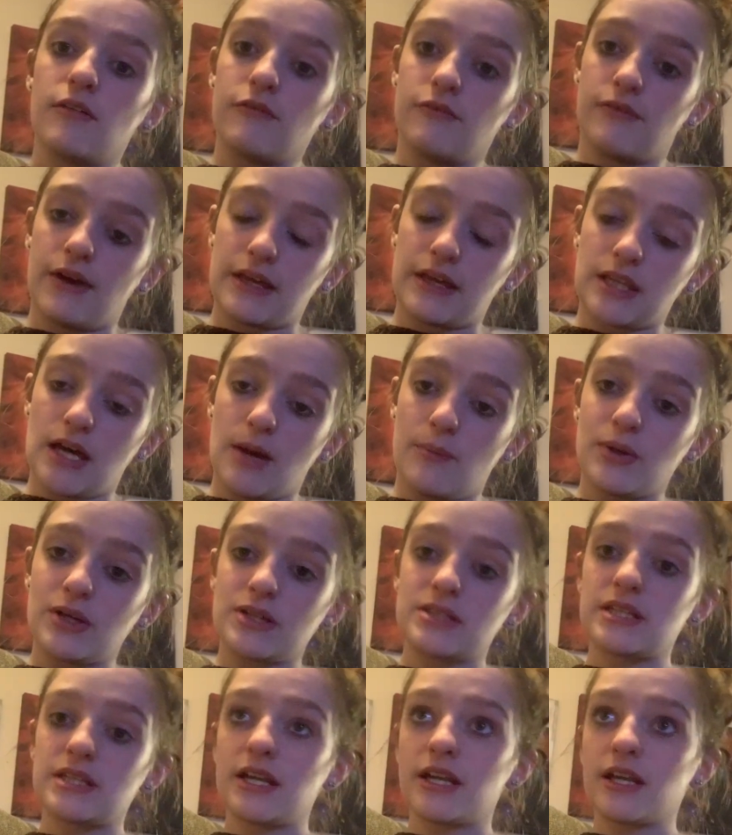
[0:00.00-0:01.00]
find that
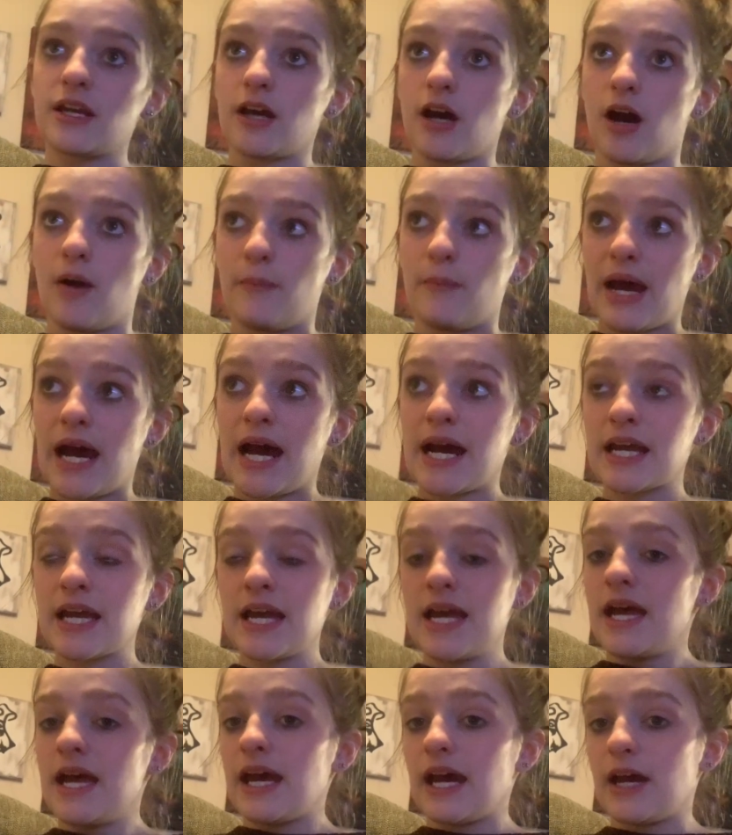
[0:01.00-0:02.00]
person, come back,
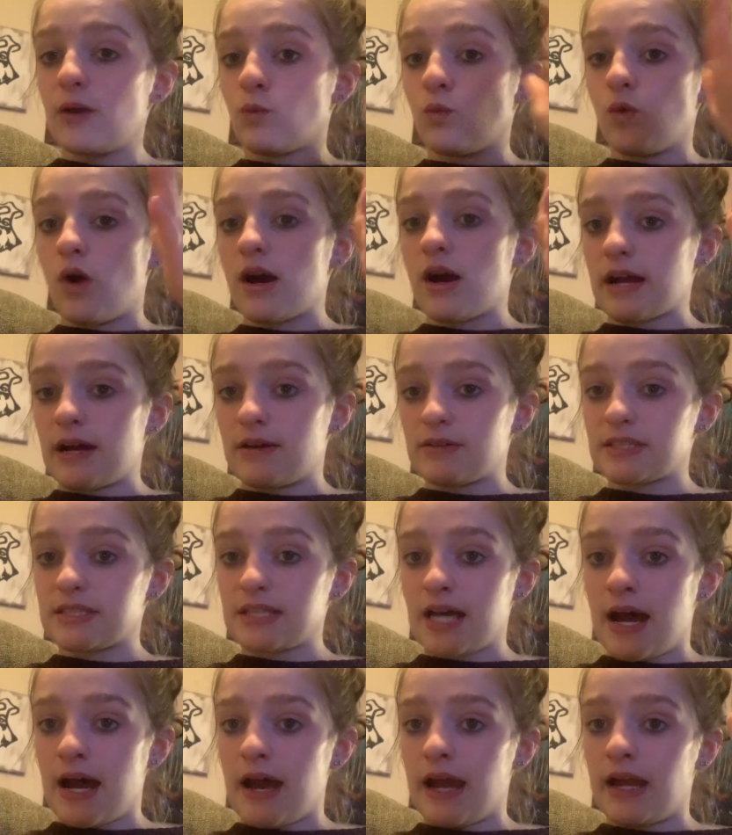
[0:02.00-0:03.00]
and walk
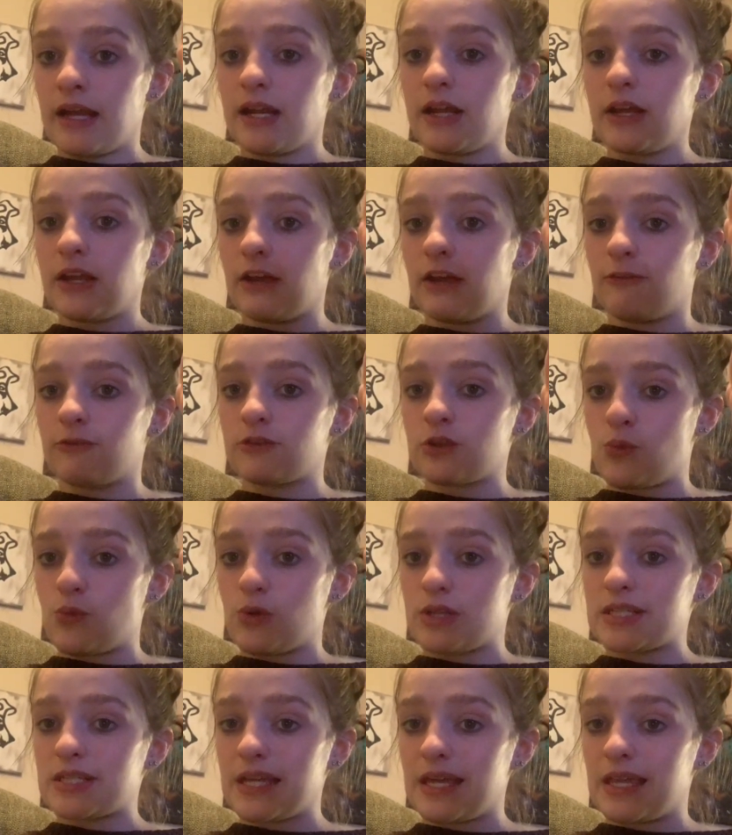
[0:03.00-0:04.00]
outside if
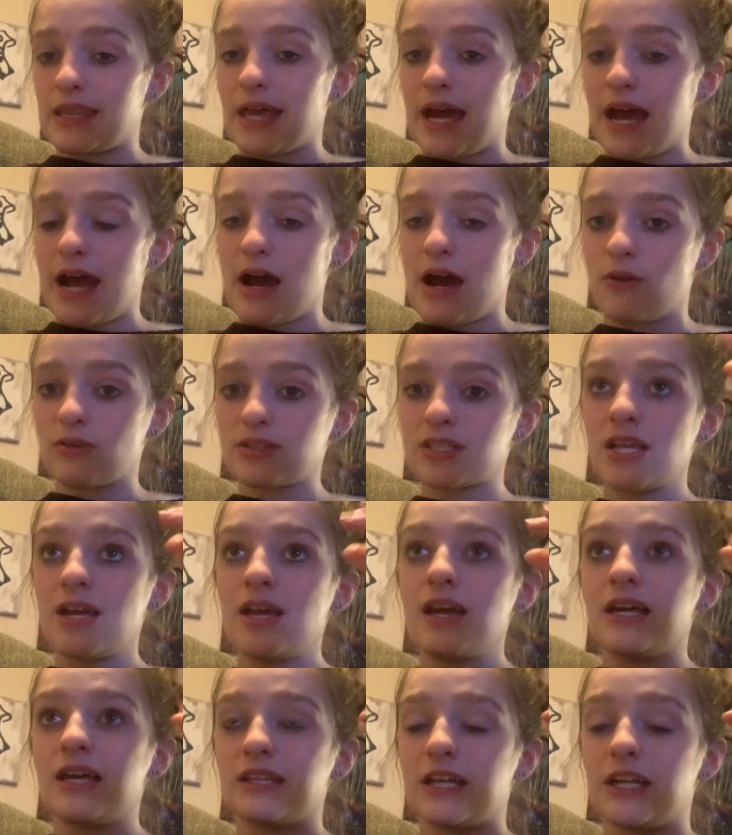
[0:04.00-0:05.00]
someone's in the house.
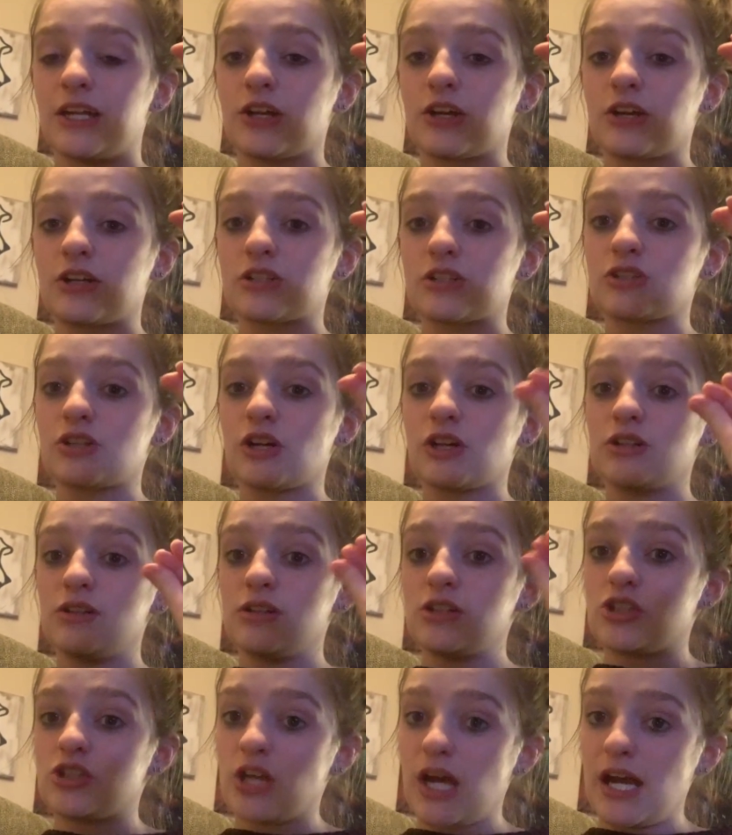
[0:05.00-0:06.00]
Then you're going to
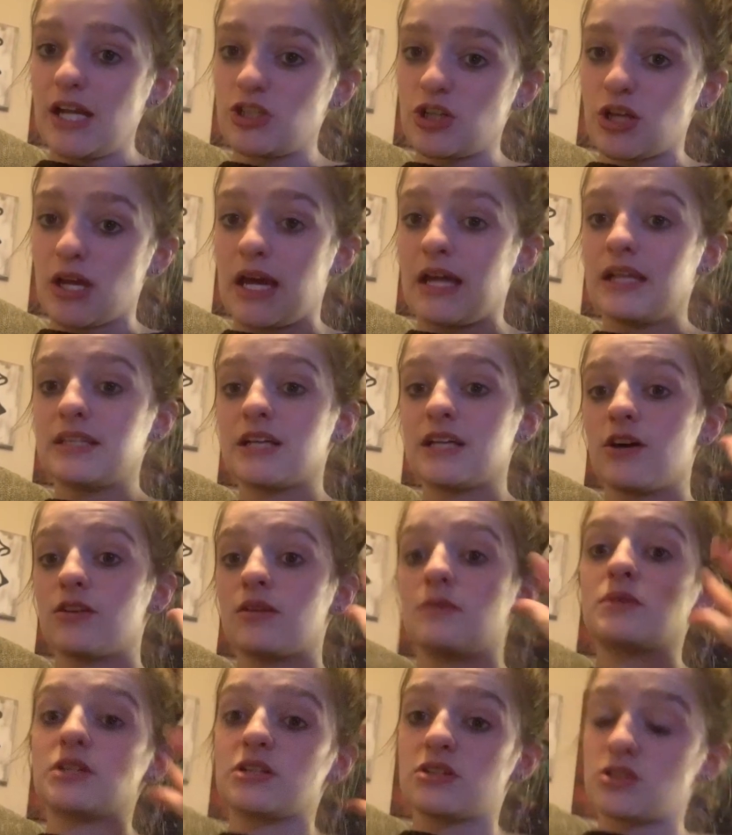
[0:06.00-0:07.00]
start changing it, tell
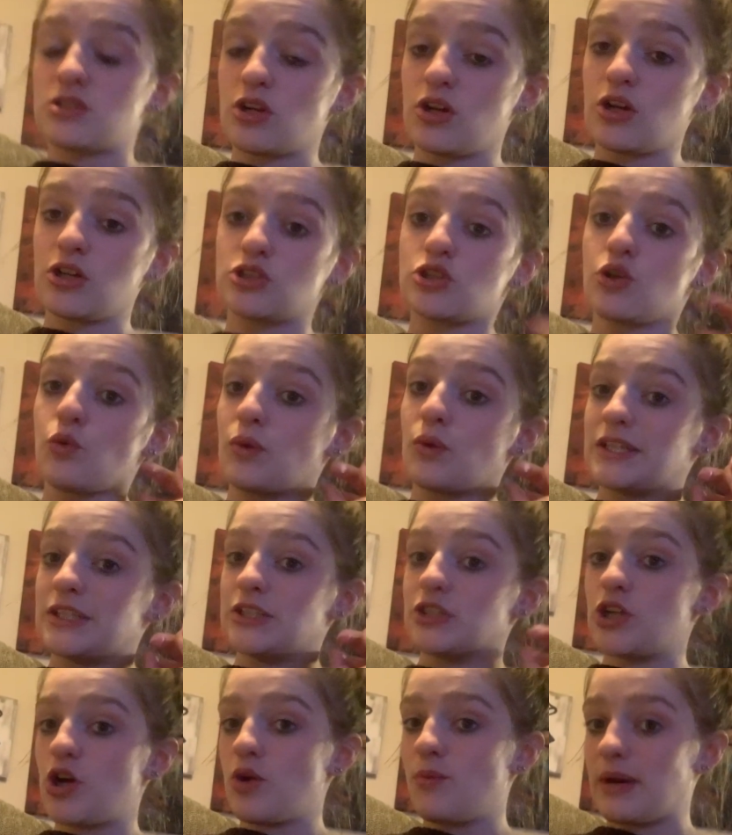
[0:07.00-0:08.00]
them to search with
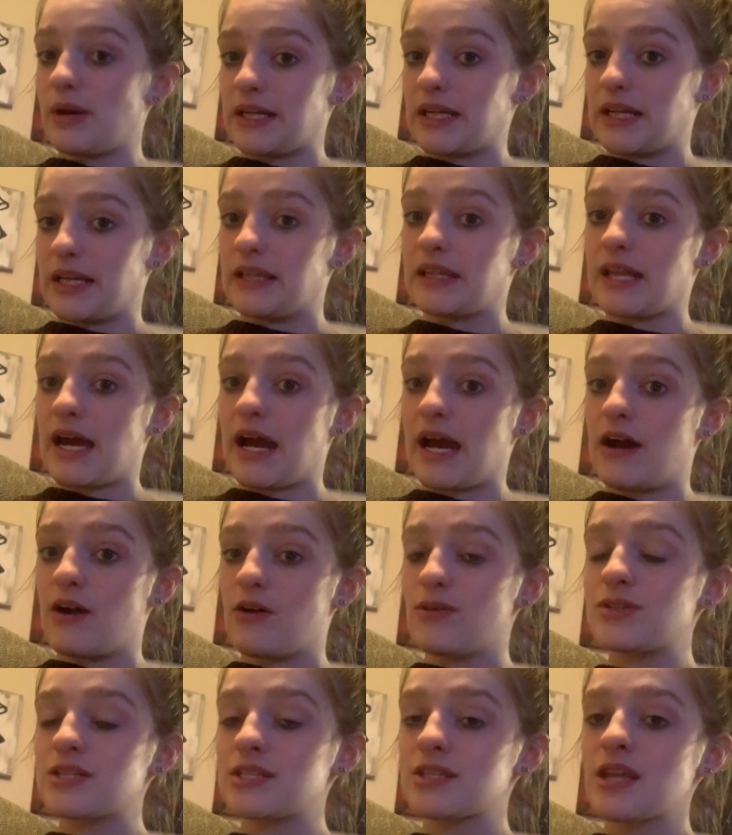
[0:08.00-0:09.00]
nobody in the
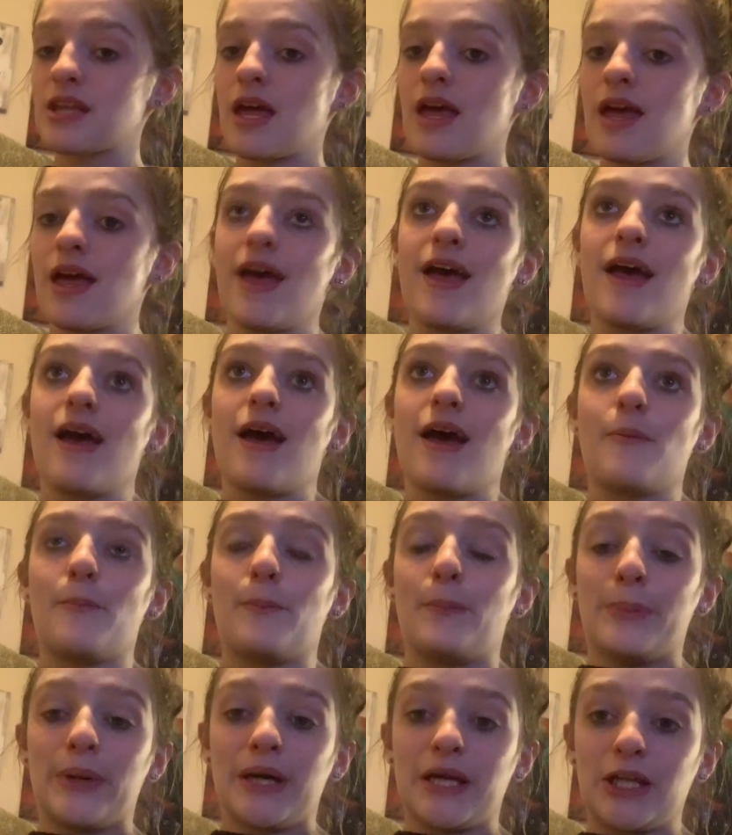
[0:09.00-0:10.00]
house,
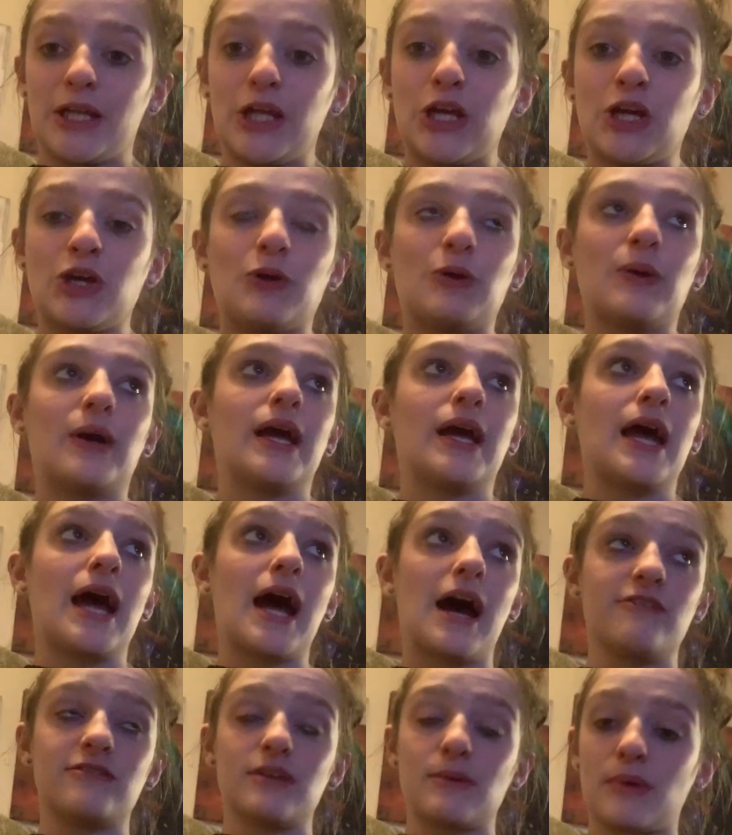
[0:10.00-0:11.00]
but you
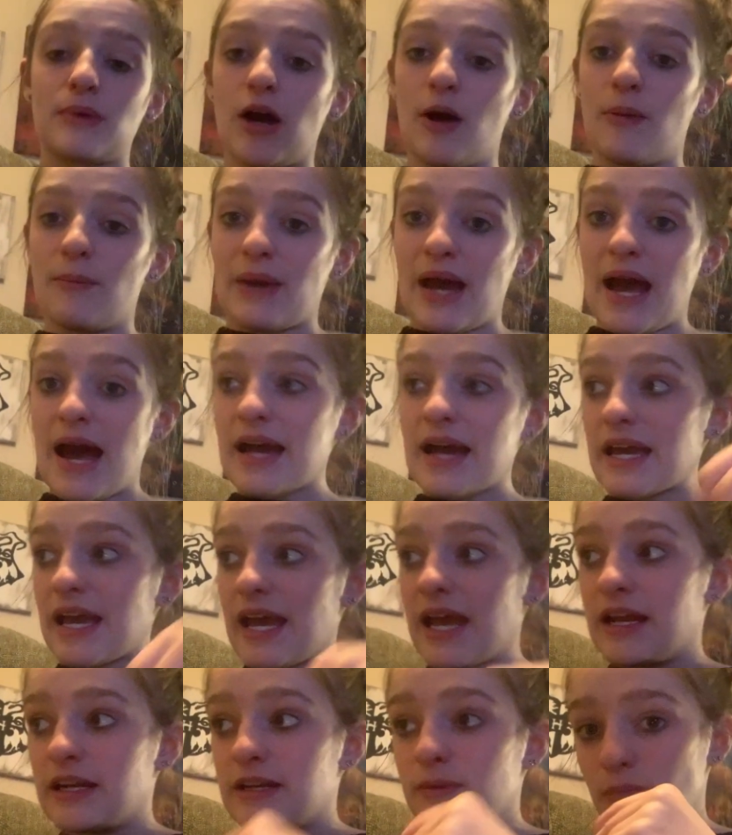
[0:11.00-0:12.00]
have them come back
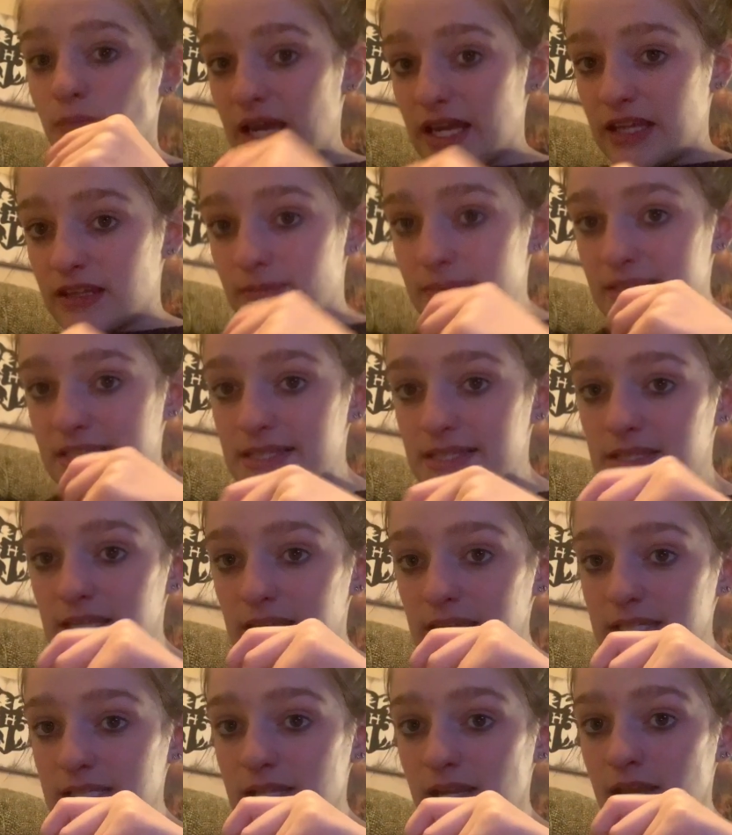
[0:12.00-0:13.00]
and make them
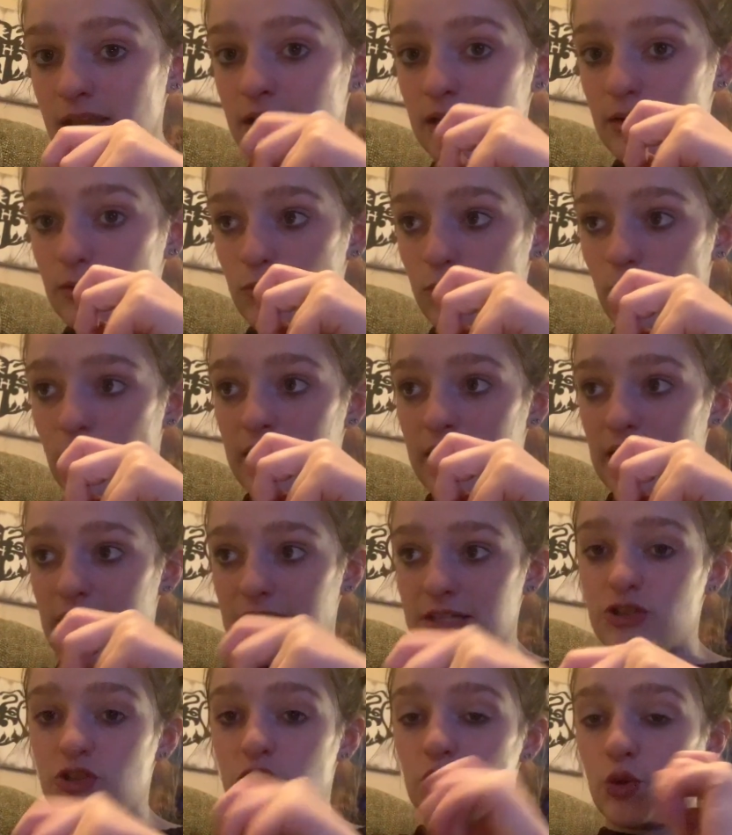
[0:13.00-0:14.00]
sit right
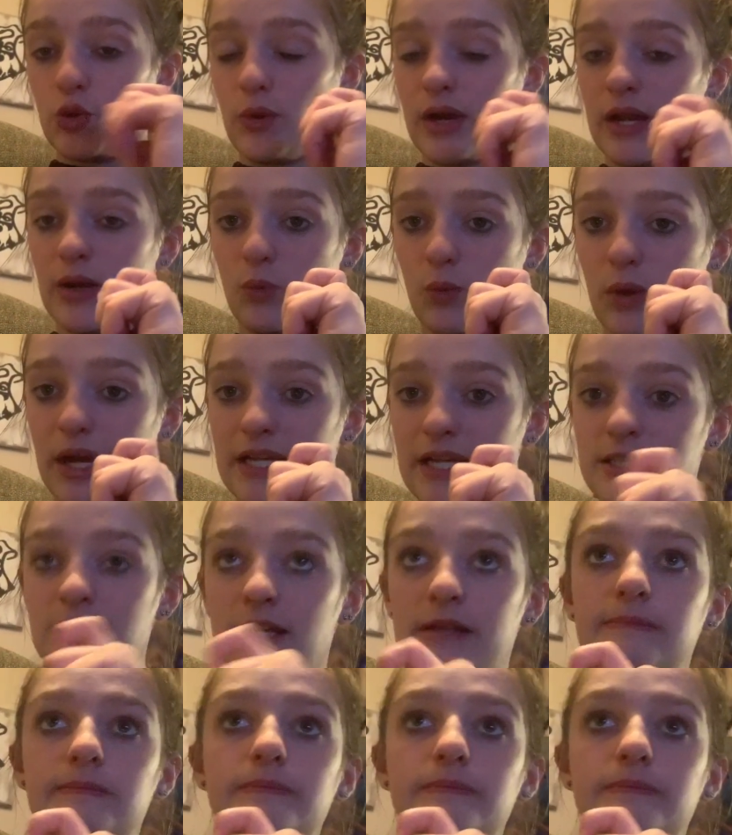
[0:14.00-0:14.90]
next to you and wait.